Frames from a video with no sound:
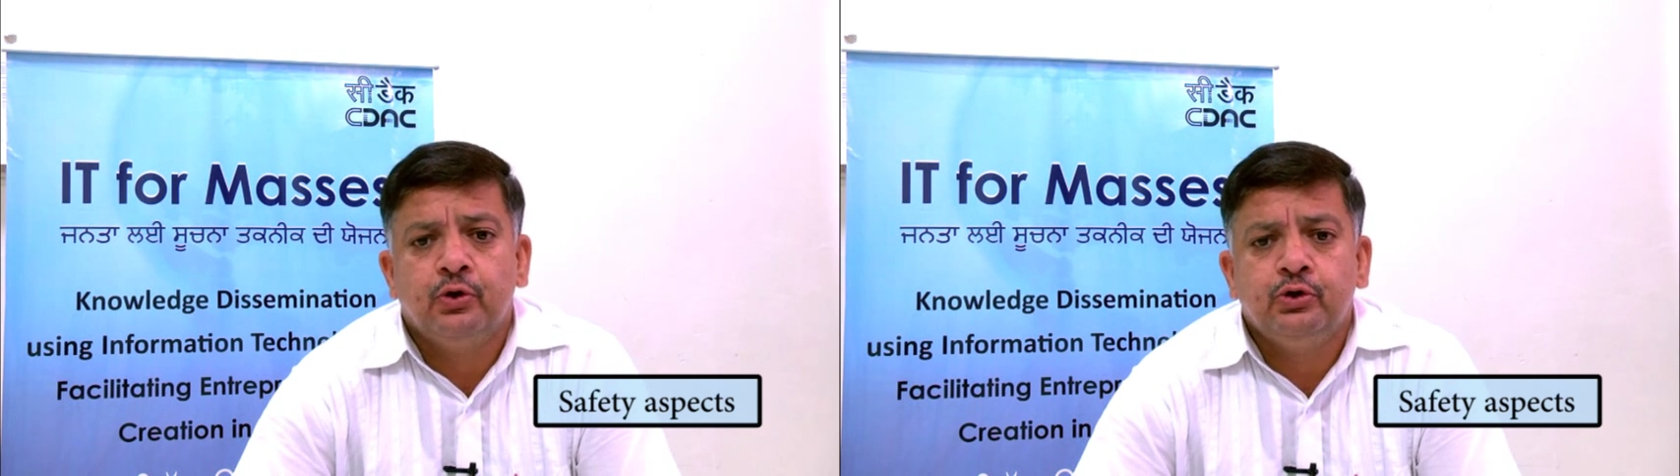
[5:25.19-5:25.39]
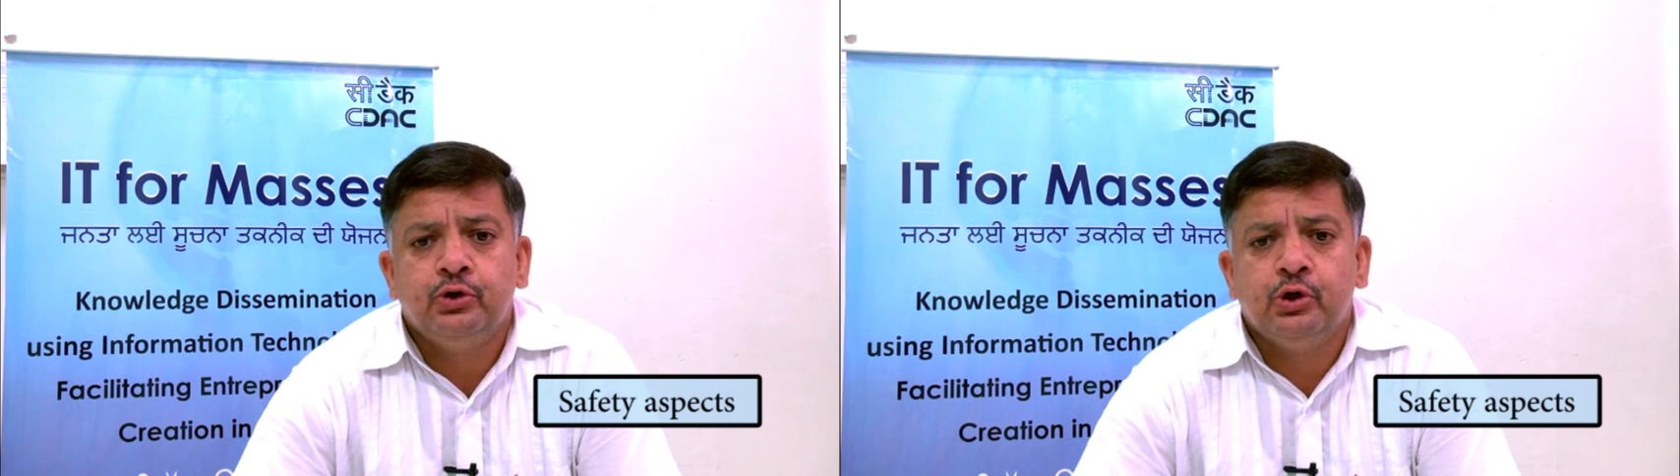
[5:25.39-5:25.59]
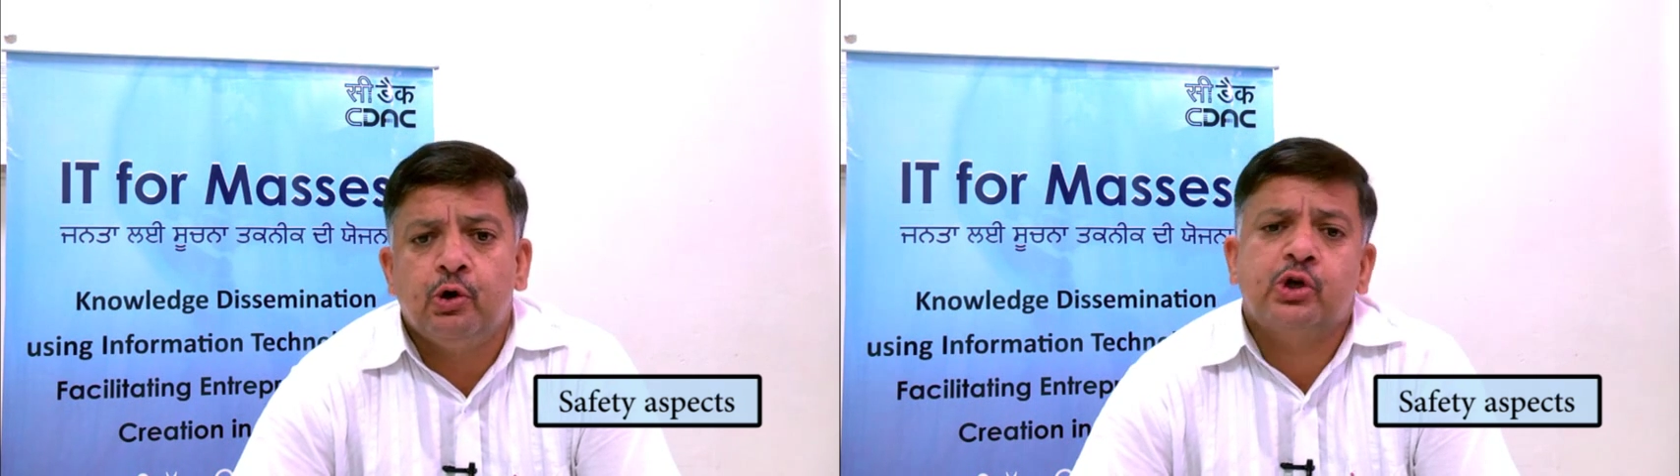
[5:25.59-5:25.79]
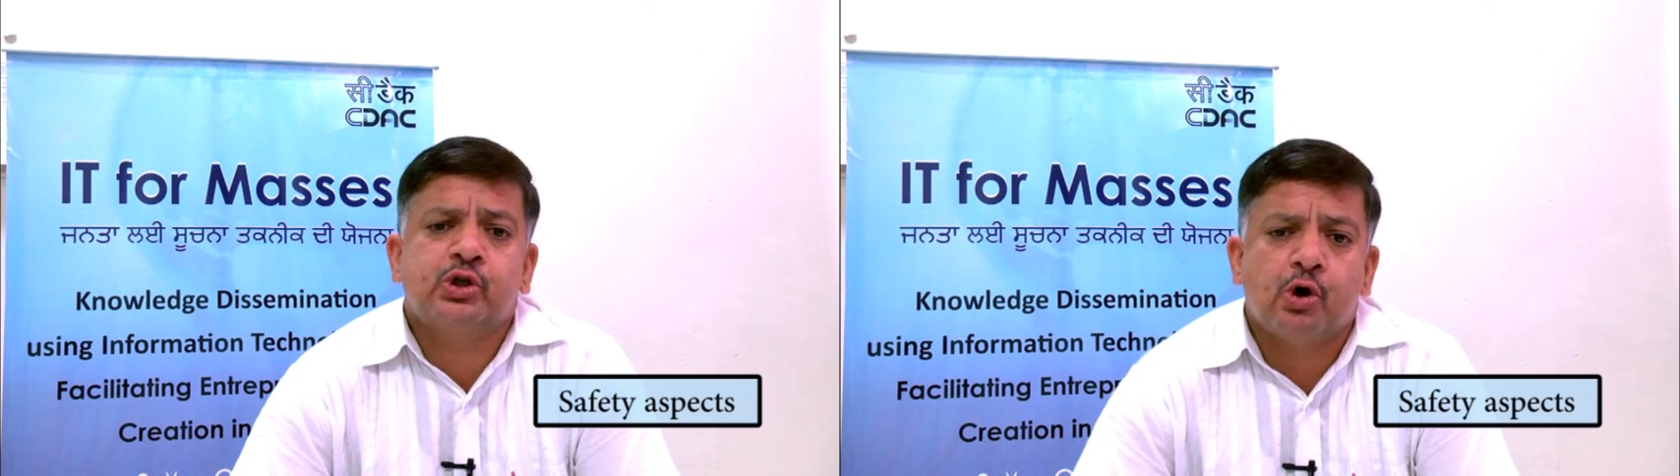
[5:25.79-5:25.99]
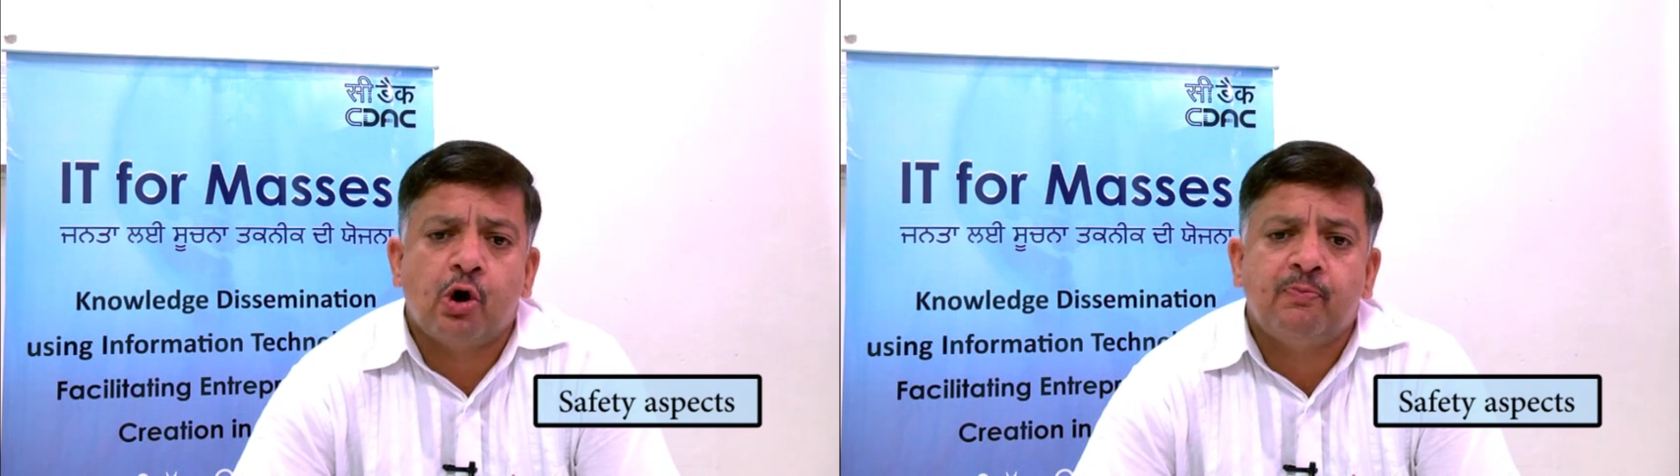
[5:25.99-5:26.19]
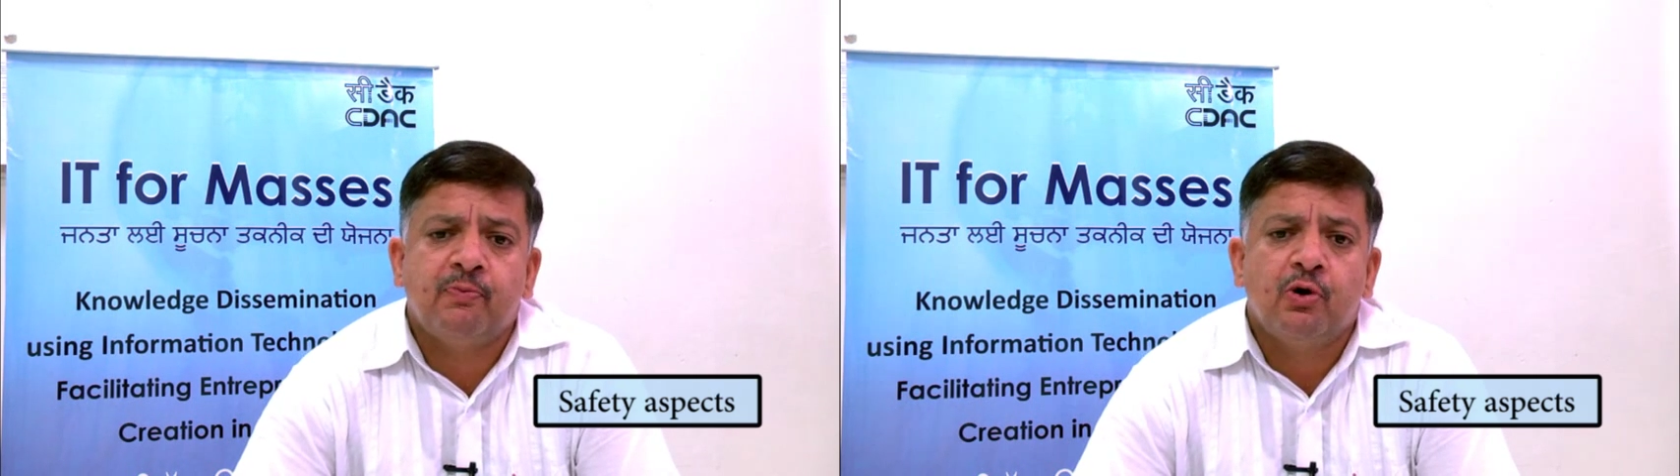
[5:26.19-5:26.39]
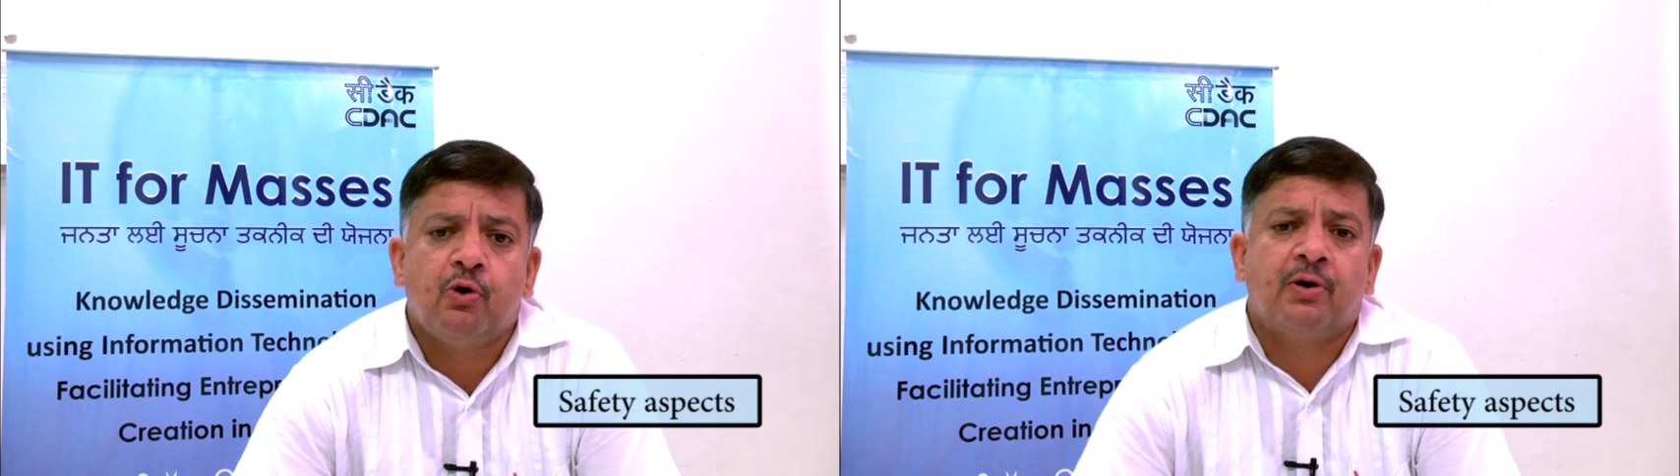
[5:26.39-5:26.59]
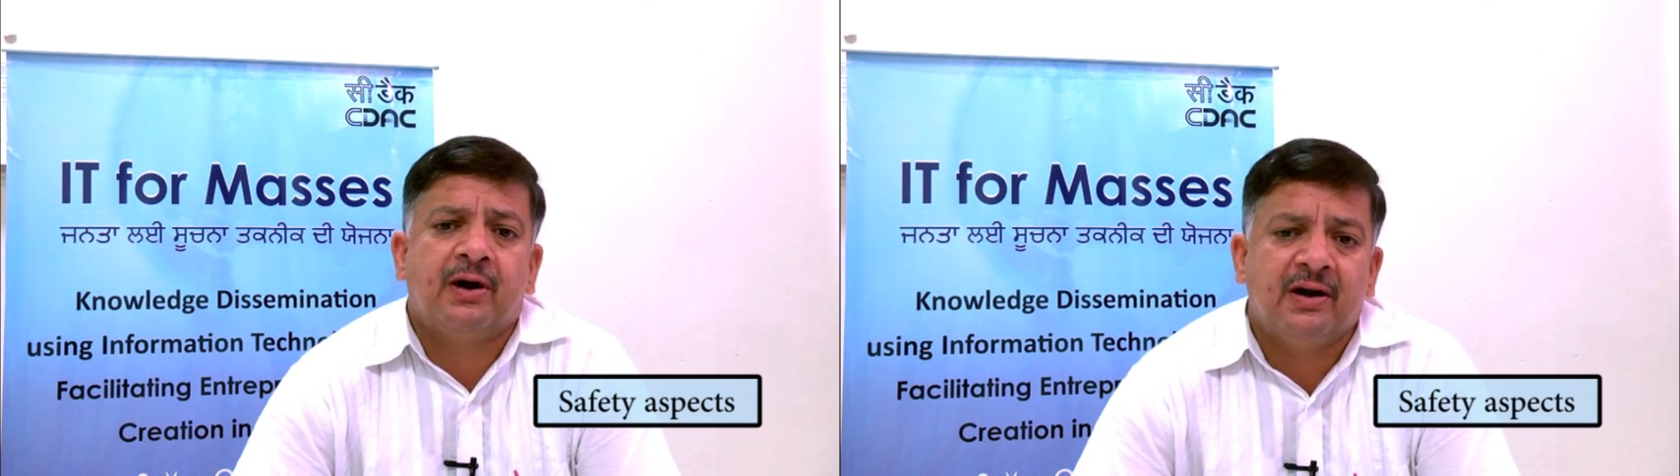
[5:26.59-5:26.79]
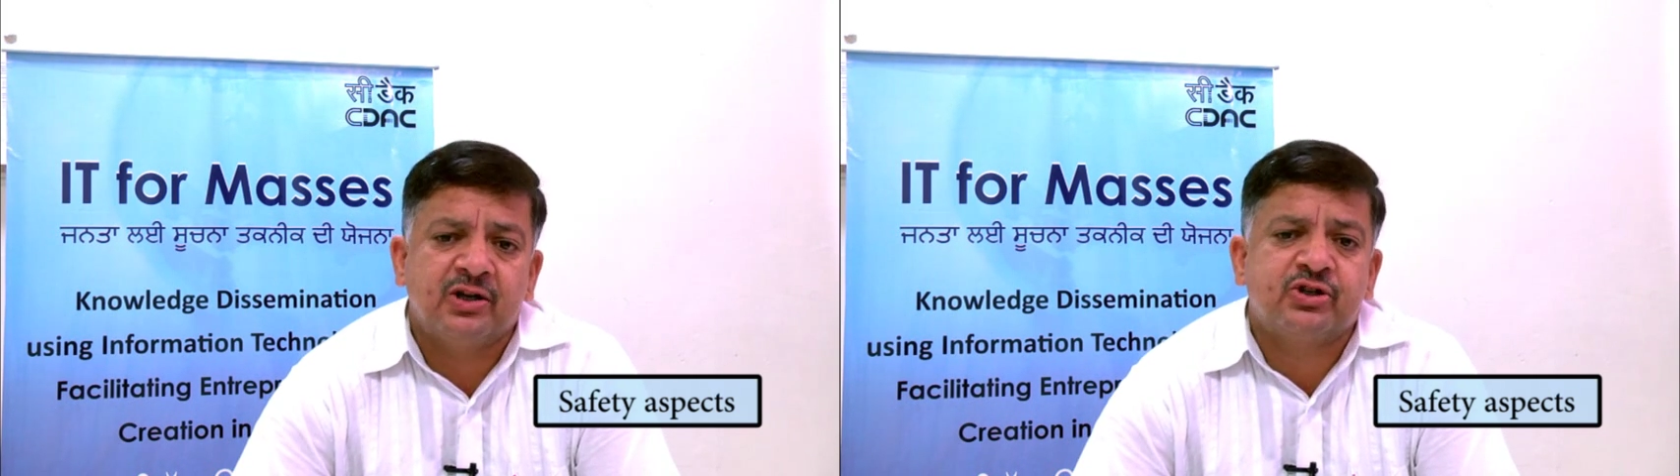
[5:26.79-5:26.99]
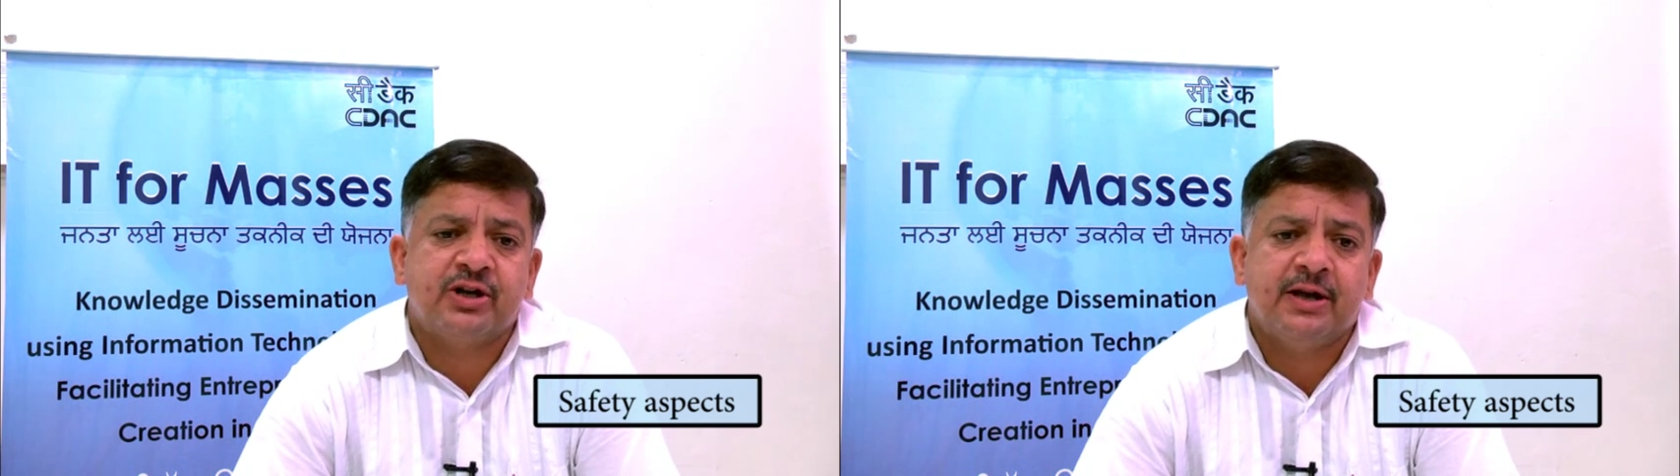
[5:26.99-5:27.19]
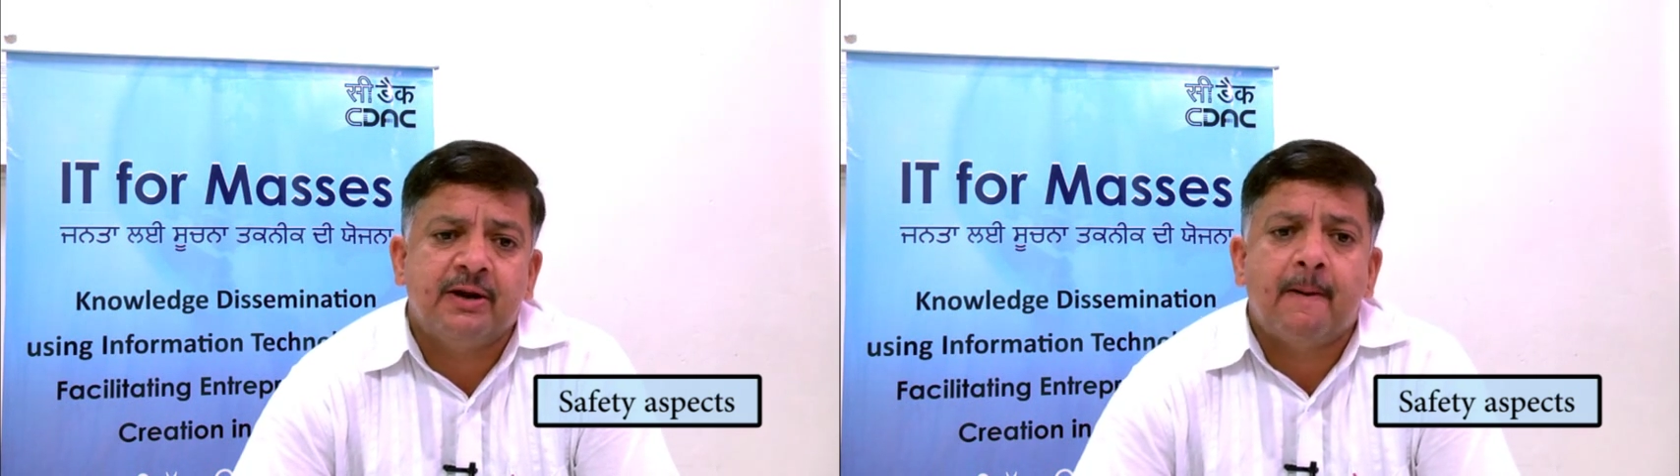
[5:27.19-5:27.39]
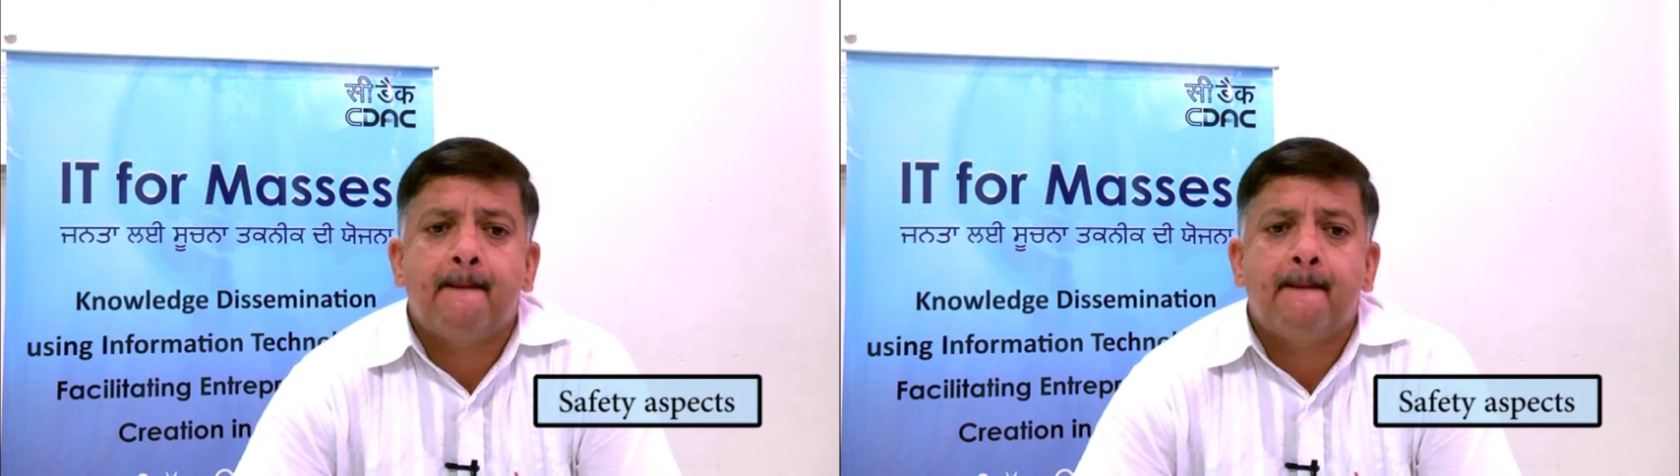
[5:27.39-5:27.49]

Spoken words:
Your shop or industry